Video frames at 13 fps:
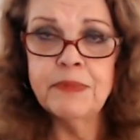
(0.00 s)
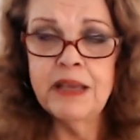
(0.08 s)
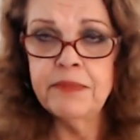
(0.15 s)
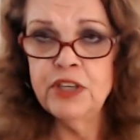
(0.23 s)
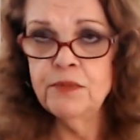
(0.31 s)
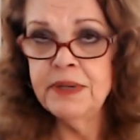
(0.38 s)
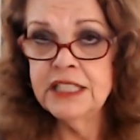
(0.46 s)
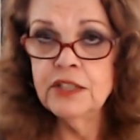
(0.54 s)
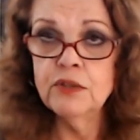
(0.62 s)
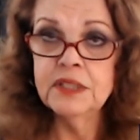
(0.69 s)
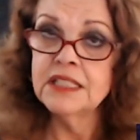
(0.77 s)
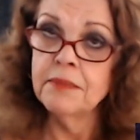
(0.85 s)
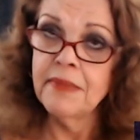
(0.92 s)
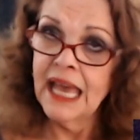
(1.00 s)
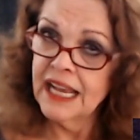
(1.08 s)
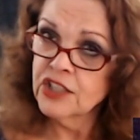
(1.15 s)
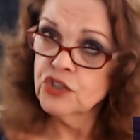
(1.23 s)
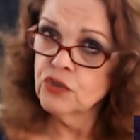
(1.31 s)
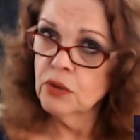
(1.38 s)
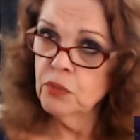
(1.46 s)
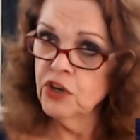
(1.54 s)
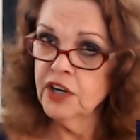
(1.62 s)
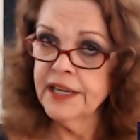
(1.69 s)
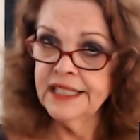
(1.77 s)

Maybe you've been doing some extra work.